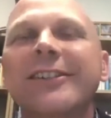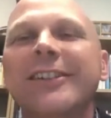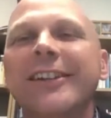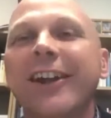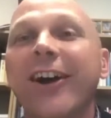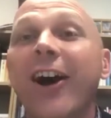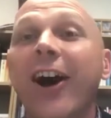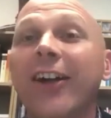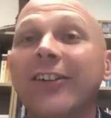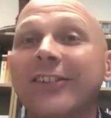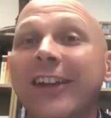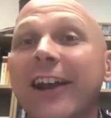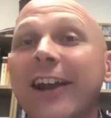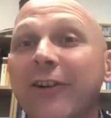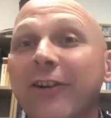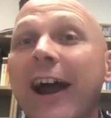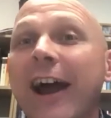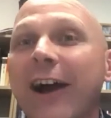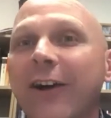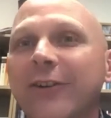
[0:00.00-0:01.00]
And I asked Hannah
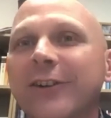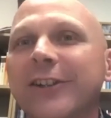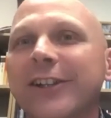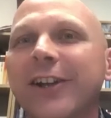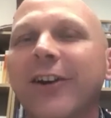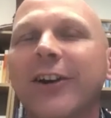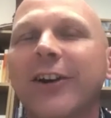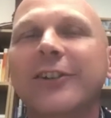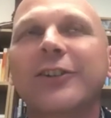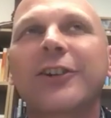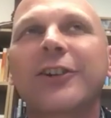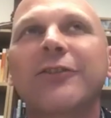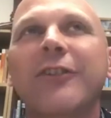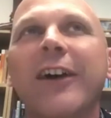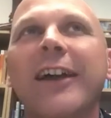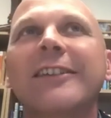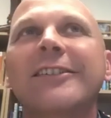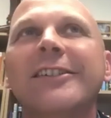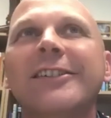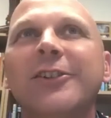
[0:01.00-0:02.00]
out, you know, I took a
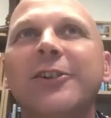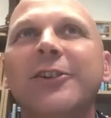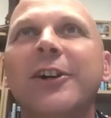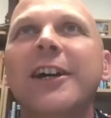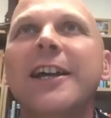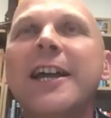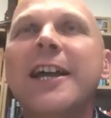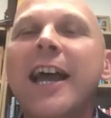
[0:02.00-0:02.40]
fancy to her.